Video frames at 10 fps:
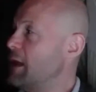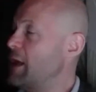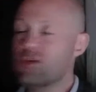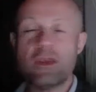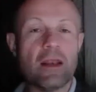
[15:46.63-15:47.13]

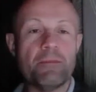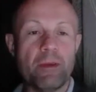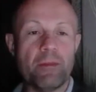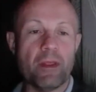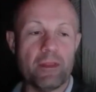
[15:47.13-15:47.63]
educating
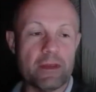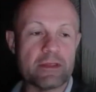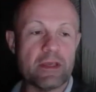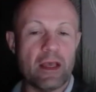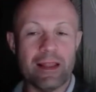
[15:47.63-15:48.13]
people on
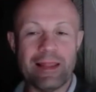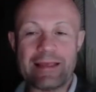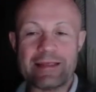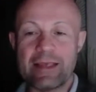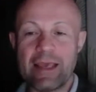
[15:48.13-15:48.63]
this.
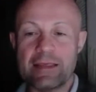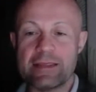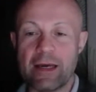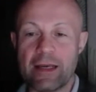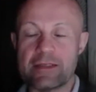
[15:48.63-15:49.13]
Less case
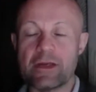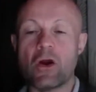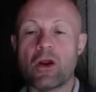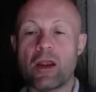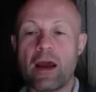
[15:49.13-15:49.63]
studies
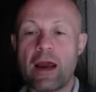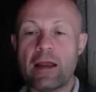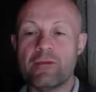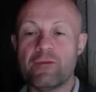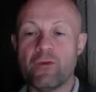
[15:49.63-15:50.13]
are
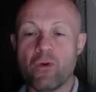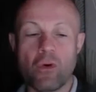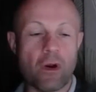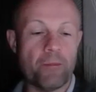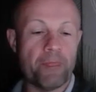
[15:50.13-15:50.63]
not
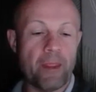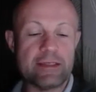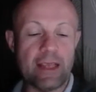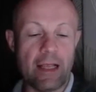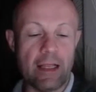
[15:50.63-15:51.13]
for
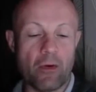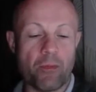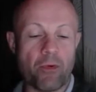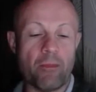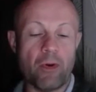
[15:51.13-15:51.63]
sale or
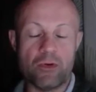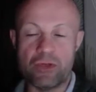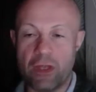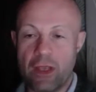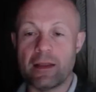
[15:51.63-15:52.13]

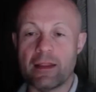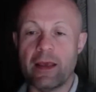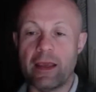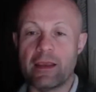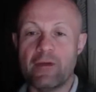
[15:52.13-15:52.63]
promotion.
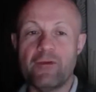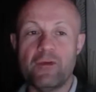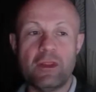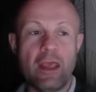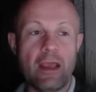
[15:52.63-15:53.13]
Unlike if
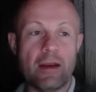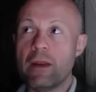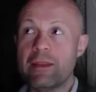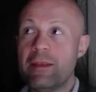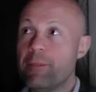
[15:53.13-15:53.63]
you take a
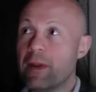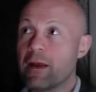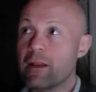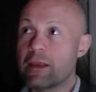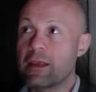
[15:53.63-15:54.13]

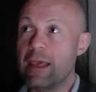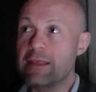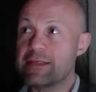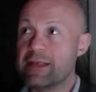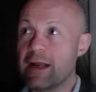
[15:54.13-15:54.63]
typical
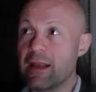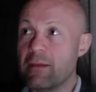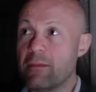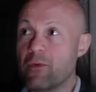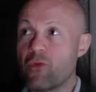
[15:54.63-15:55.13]
case
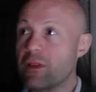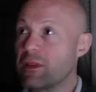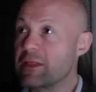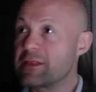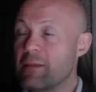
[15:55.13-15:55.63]
study written,
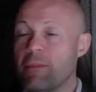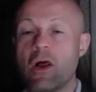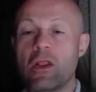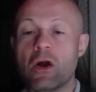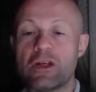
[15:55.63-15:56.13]
let's say, by
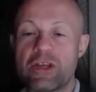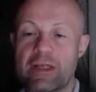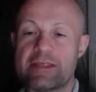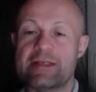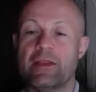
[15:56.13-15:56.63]
a large
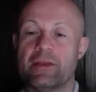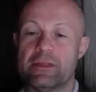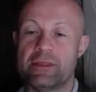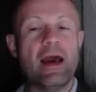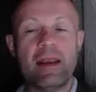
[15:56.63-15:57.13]

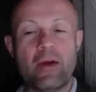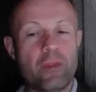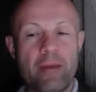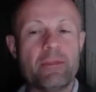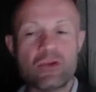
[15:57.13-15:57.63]
consultancy, and I will
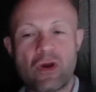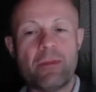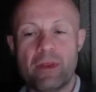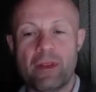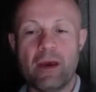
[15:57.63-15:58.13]
not be
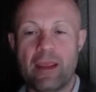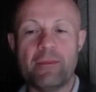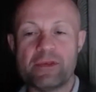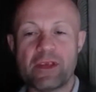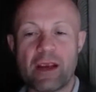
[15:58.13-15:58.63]
dropping
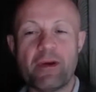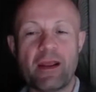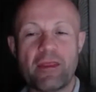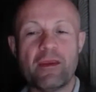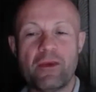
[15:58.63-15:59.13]
names here, but I
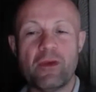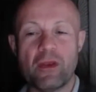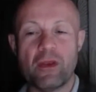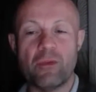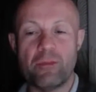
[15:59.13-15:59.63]
think you
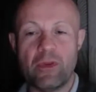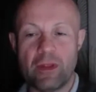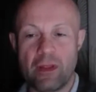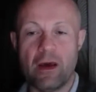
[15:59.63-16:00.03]
can read between the